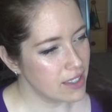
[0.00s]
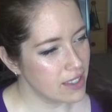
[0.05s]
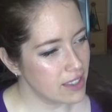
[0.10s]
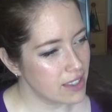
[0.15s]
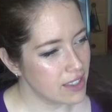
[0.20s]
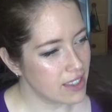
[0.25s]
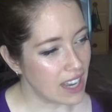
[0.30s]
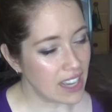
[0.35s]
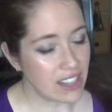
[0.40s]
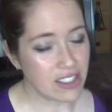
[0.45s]

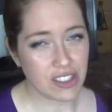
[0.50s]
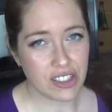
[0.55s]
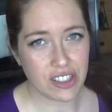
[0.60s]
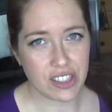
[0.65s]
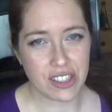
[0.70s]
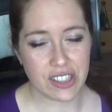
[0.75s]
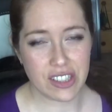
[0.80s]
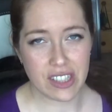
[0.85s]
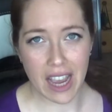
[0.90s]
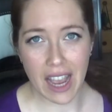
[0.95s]
that's
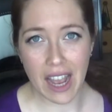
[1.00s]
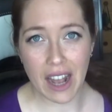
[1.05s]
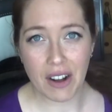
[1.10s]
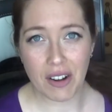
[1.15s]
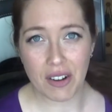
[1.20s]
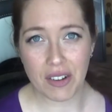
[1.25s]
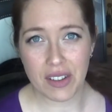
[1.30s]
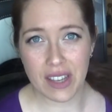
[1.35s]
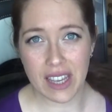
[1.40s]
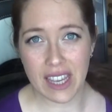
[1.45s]
just
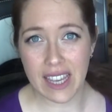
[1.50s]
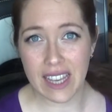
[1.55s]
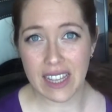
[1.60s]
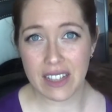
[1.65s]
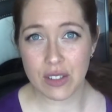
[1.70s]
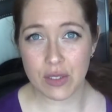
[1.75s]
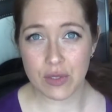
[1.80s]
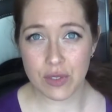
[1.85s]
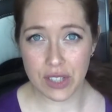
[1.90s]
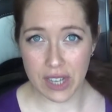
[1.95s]
how it
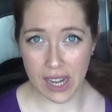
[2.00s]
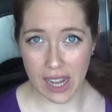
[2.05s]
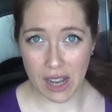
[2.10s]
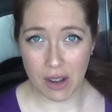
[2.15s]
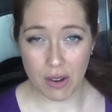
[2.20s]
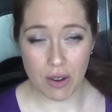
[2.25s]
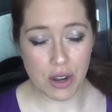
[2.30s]
is for now,